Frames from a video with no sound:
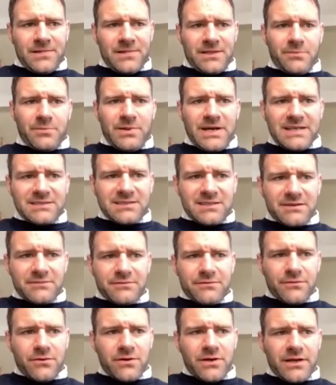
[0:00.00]
the best thing
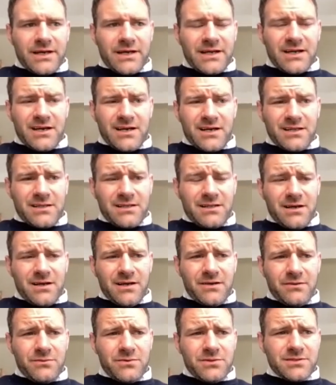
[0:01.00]
for you. And I
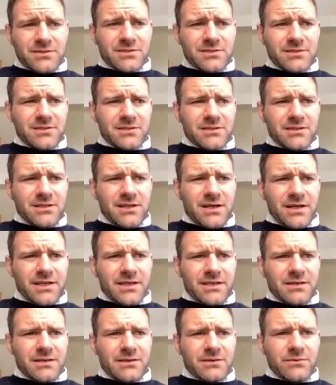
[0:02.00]
was like,
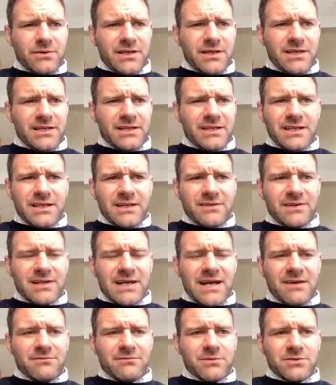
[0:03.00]
we didn't even
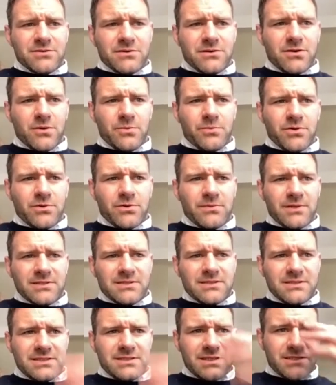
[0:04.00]
have much of a cup run when I
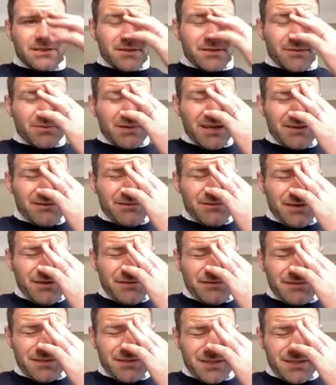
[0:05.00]
was in sixth year. I played fifth and